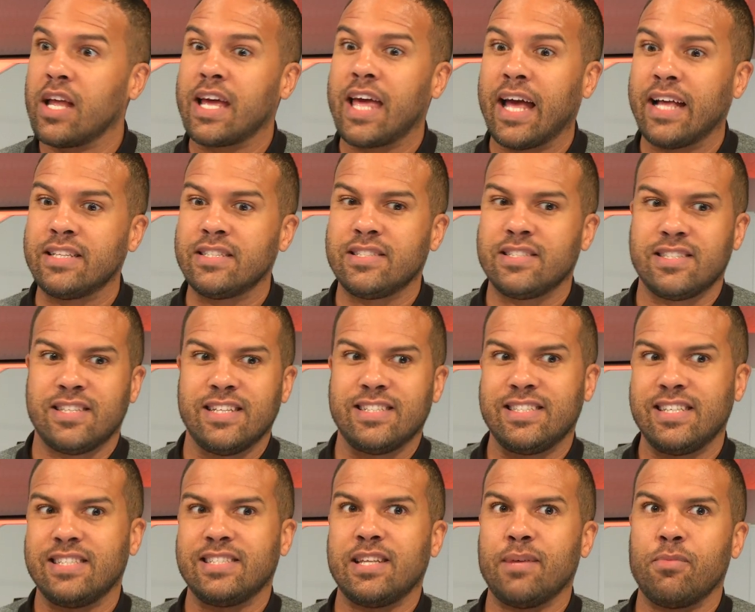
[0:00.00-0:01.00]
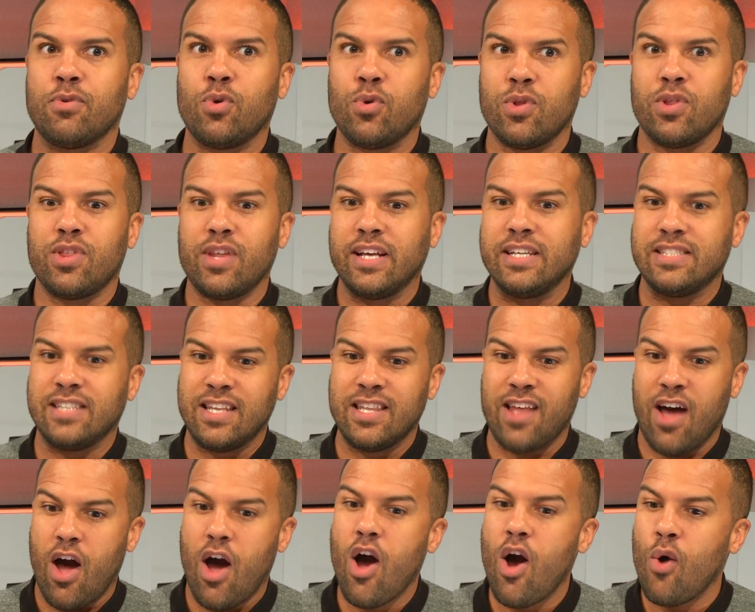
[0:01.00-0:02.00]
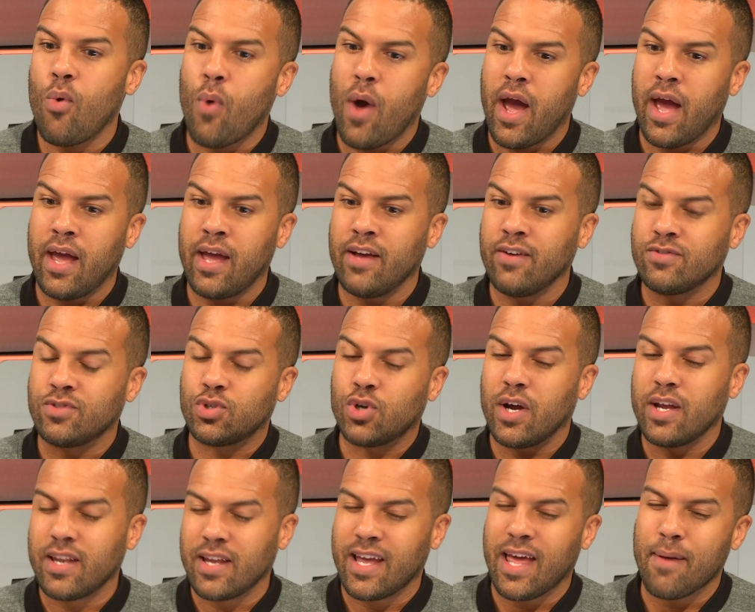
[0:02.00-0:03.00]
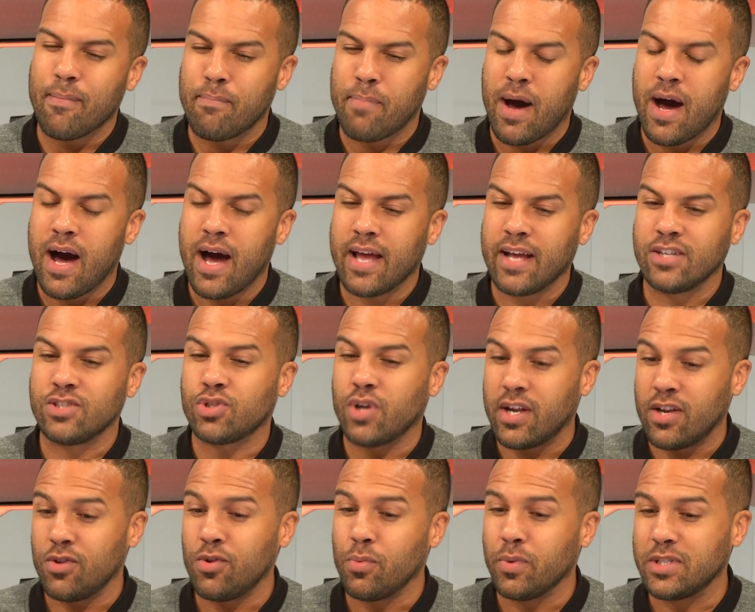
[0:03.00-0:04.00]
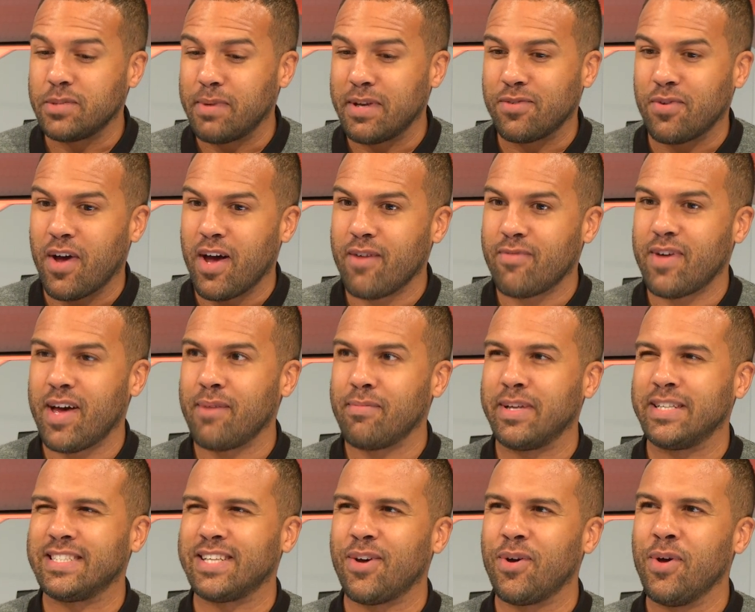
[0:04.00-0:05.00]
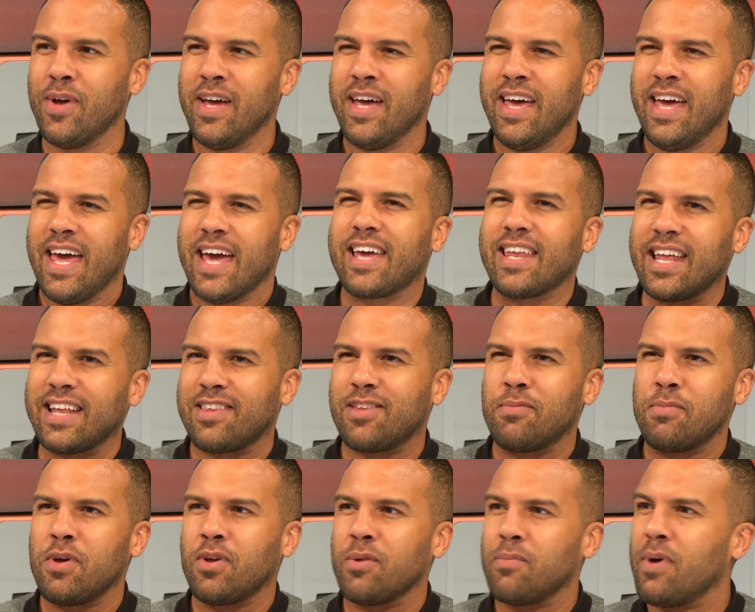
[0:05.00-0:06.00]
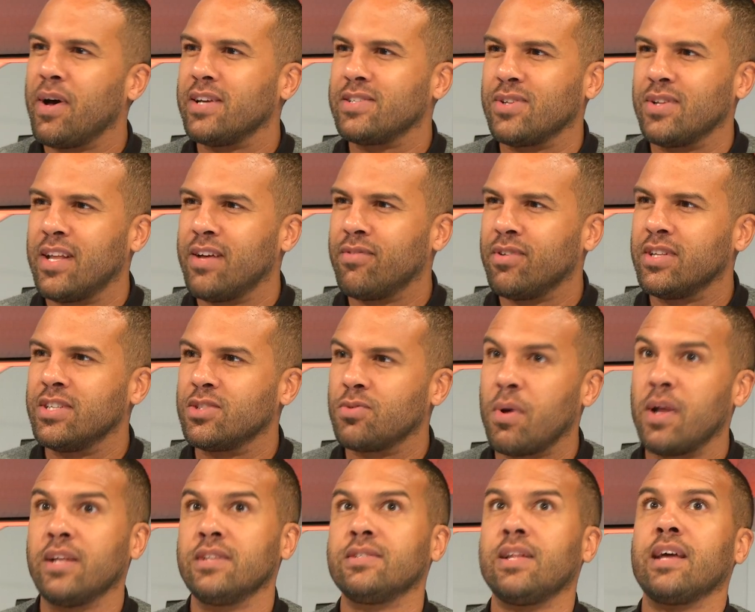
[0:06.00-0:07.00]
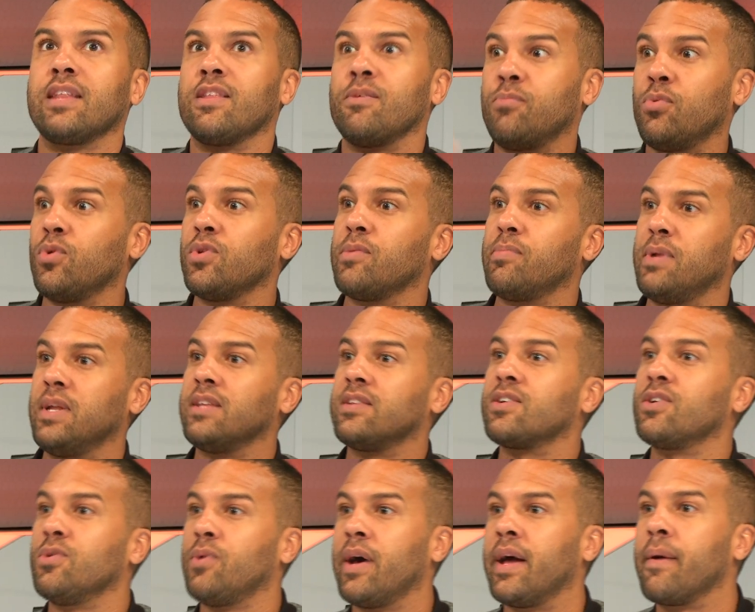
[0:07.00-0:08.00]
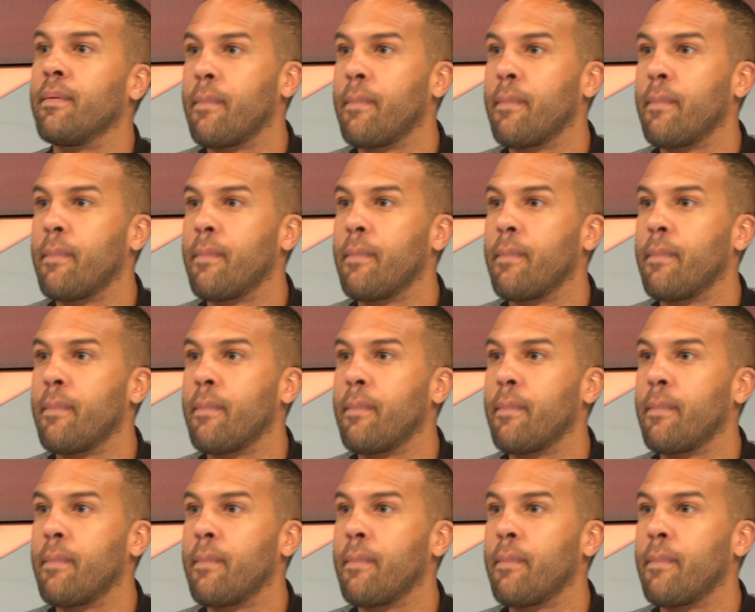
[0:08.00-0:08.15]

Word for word: against the system and all the things in her way of trying to get by and trying to do what's best for her family. And so it connects to me on a personal level as well as like the broader political way.